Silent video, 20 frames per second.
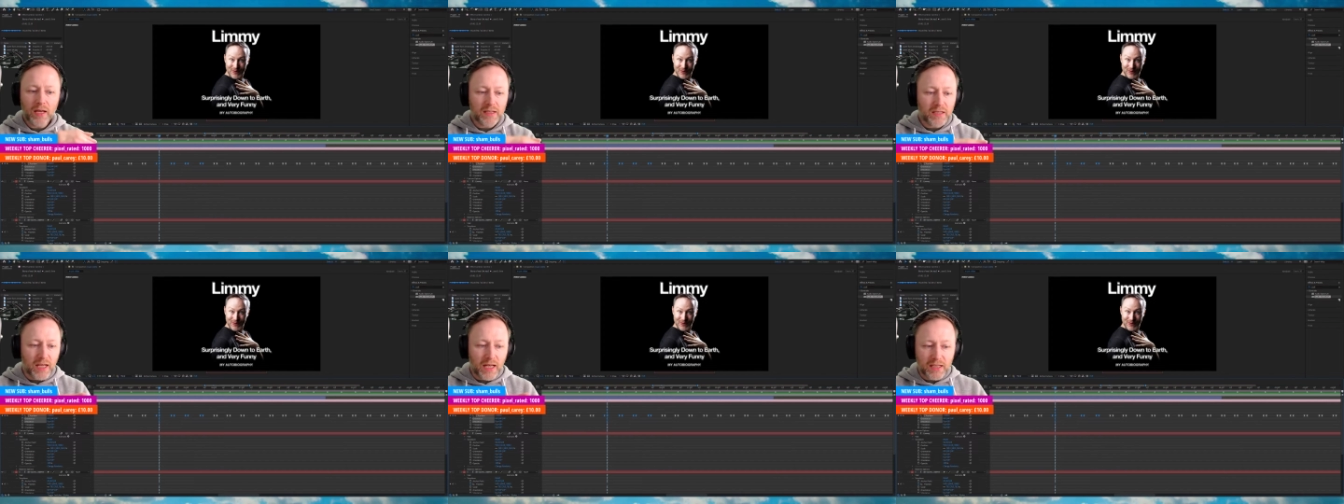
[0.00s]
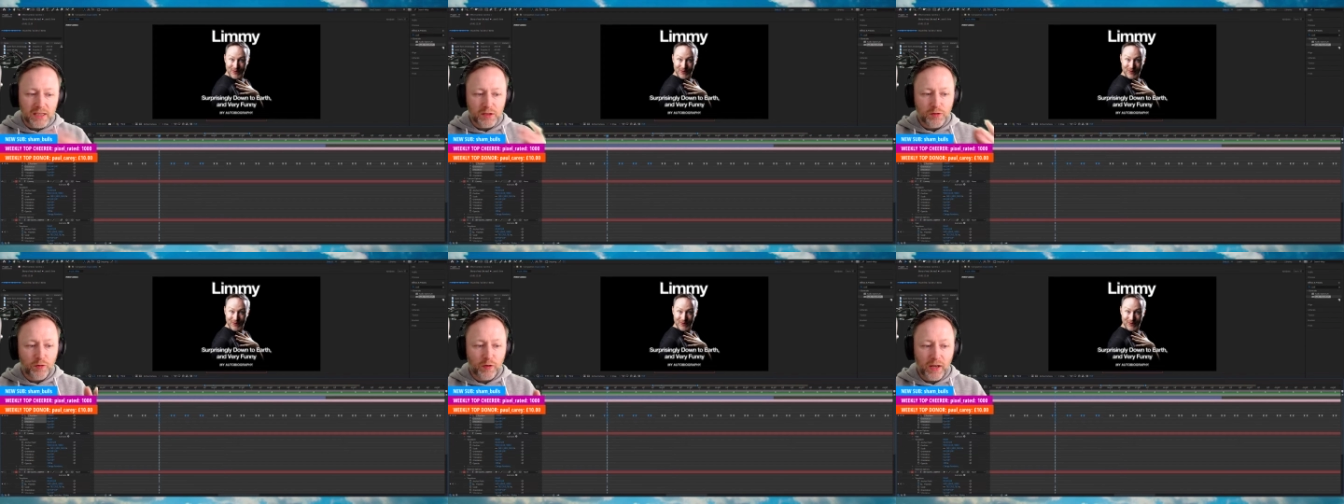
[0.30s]
is
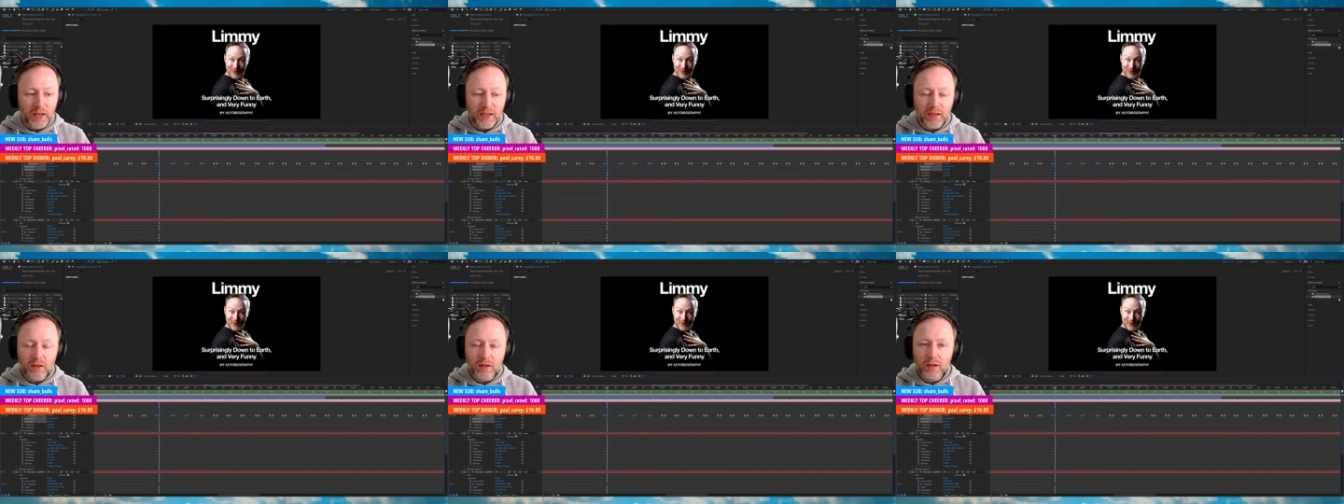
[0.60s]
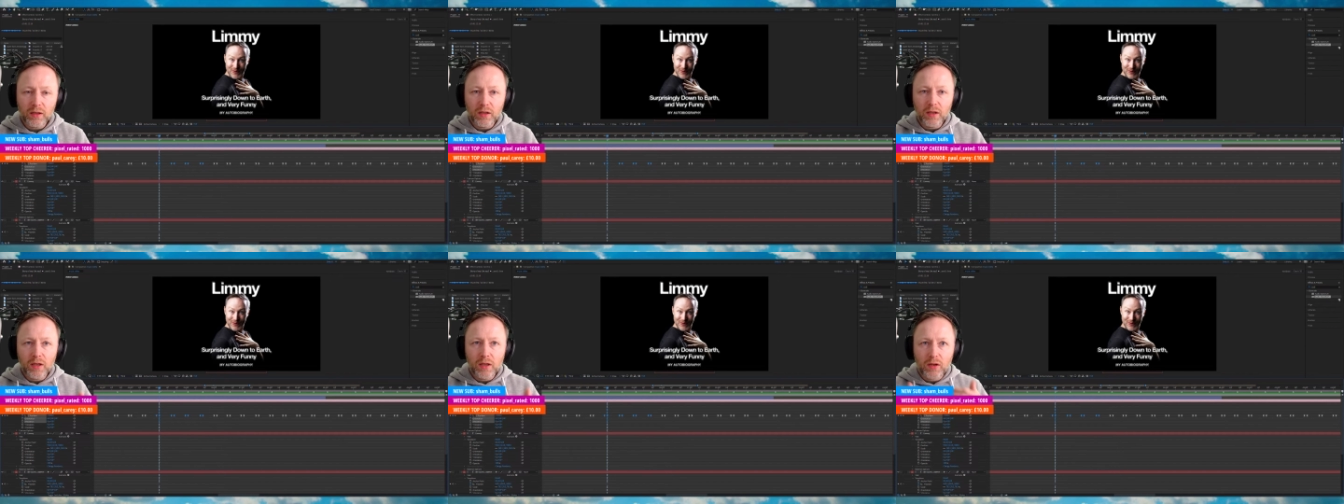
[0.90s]
it's fine.
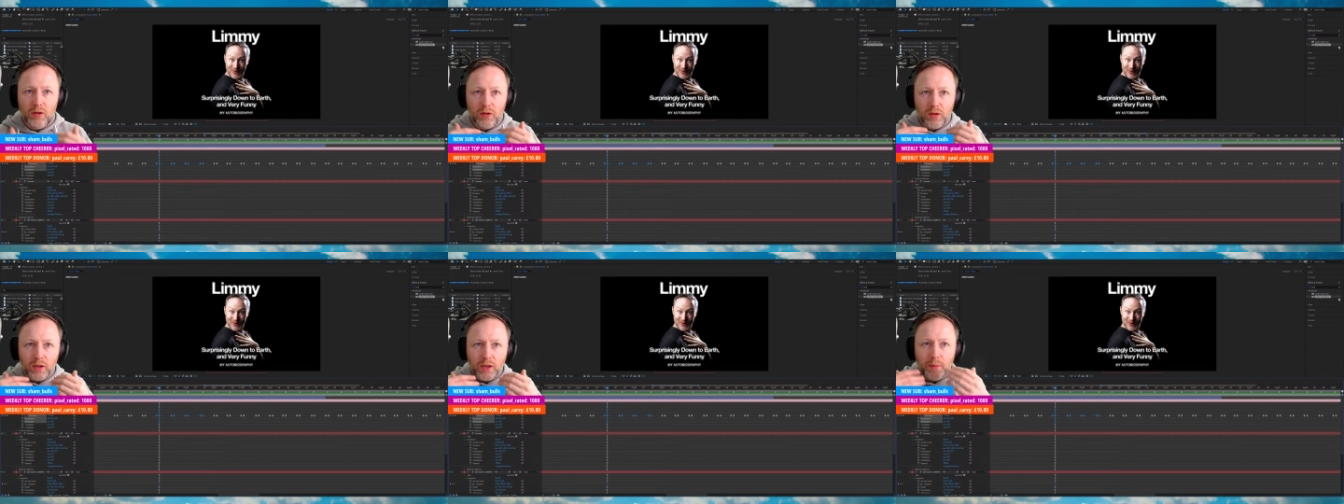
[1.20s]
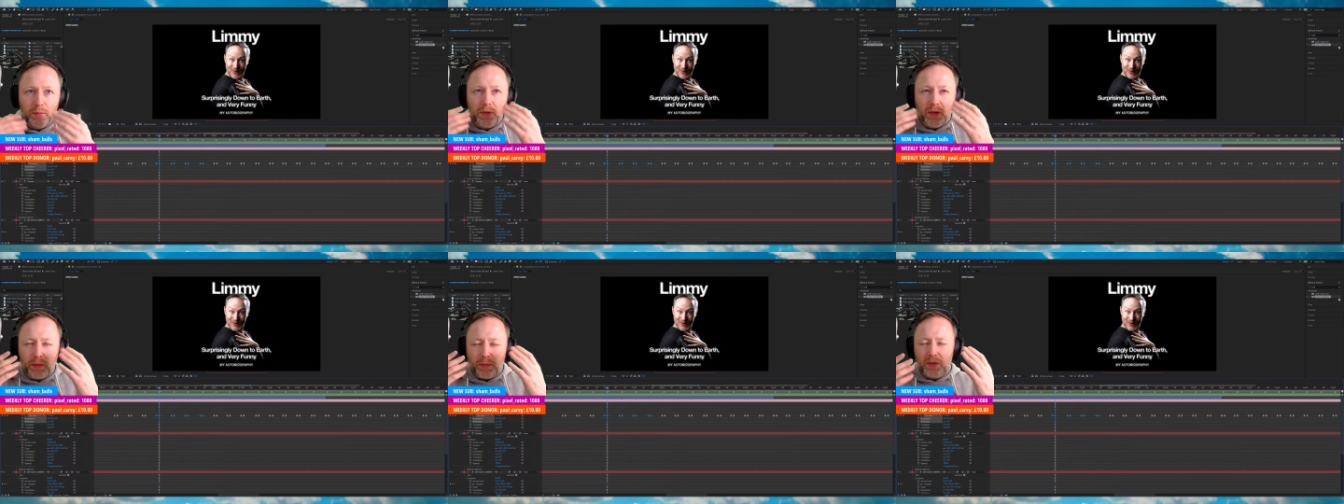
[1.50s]

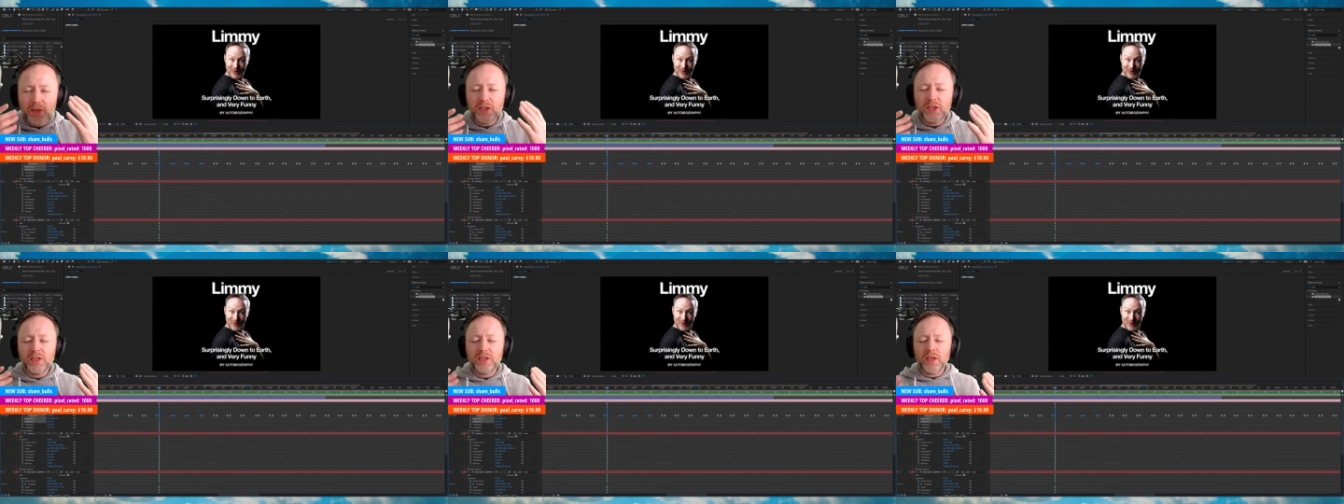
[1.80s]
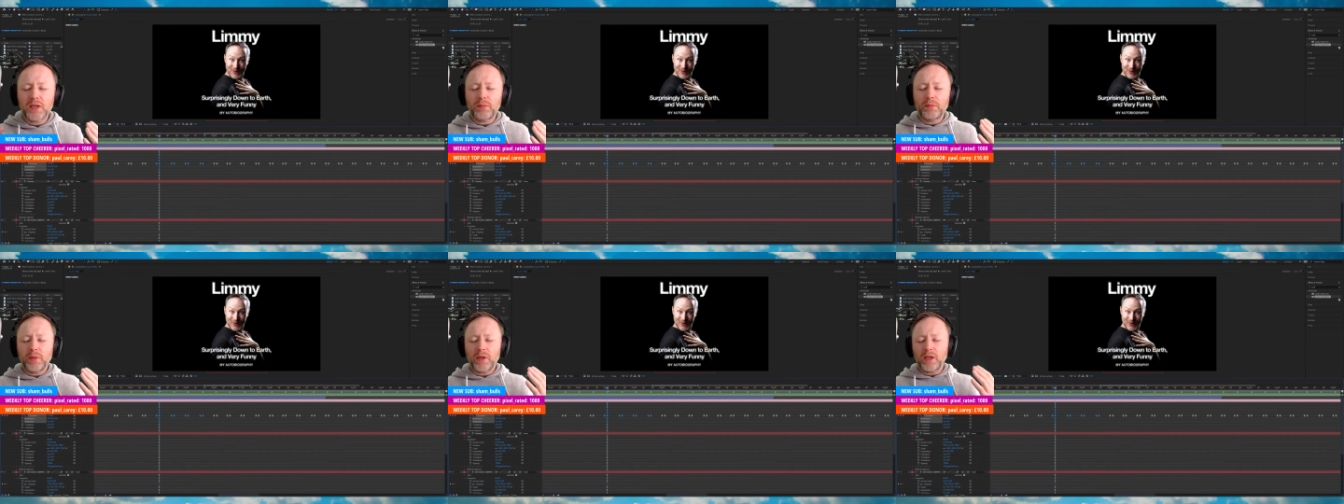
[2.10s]
Let me just
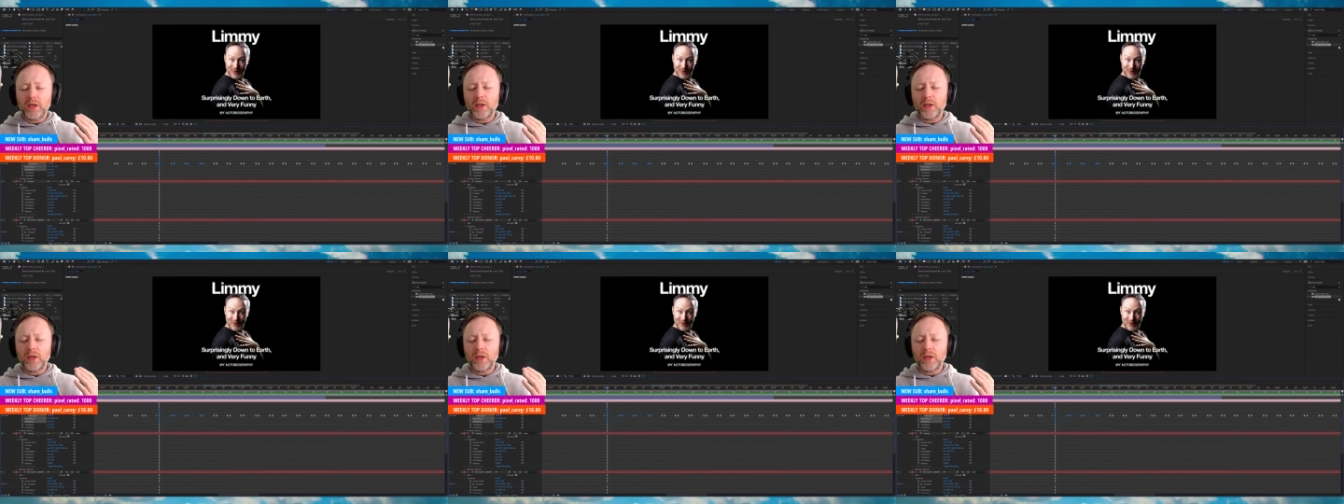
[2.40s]
see.